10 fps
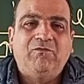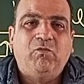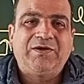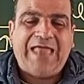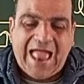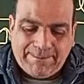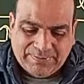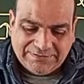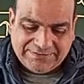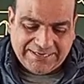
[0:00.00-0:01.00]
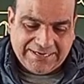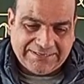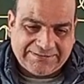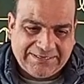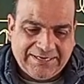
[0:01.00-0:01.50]
what happens
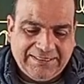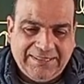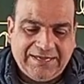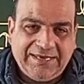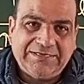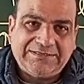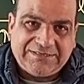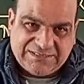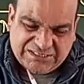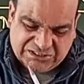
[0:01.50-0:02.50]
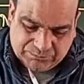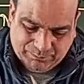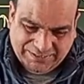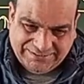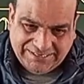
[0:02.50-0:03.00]
is there is
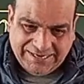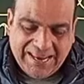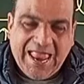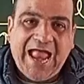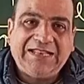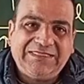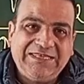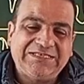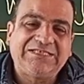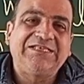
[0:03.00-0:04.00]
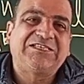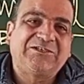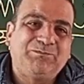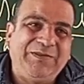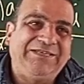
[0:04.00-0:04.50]
splitting, and this
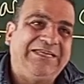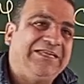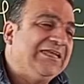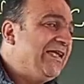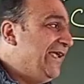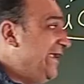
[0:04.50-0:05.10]
splitting